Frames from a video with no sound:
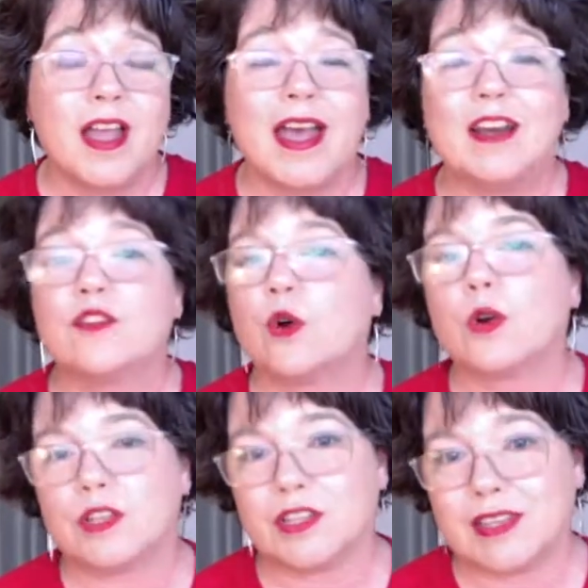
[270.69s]
And of
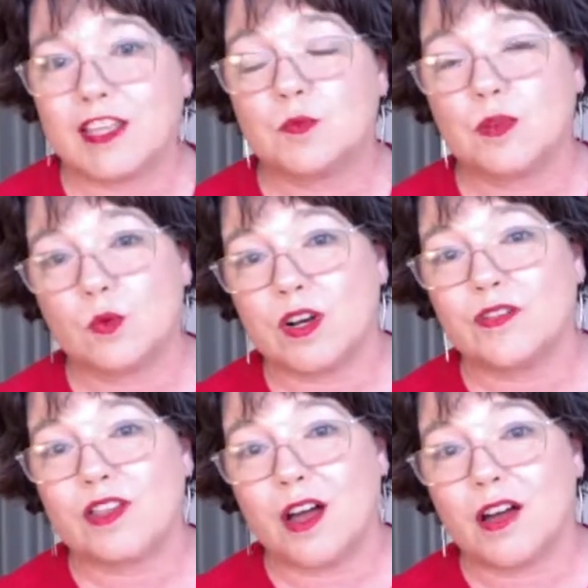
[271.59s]
course, that's been one
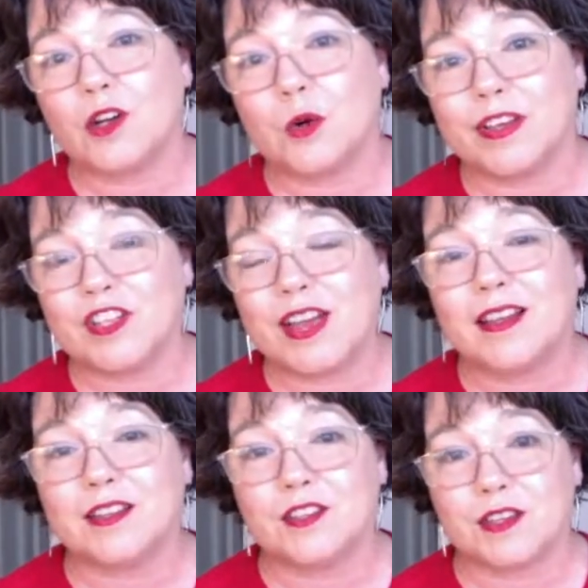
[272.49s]
of the ongoing
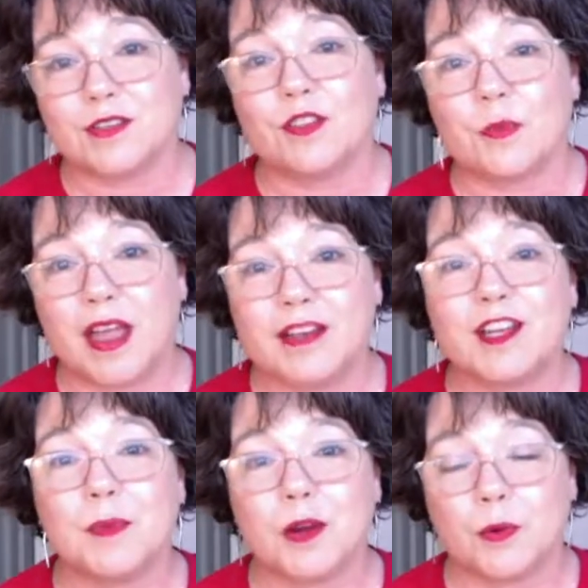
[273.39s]
challenges of the
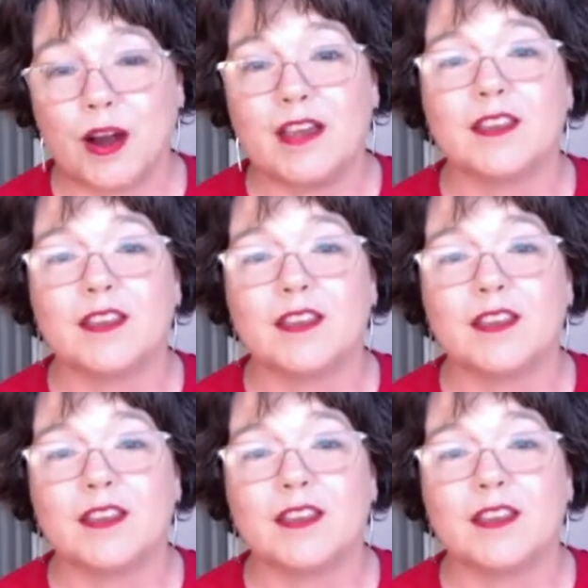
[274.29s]
pandemic, right?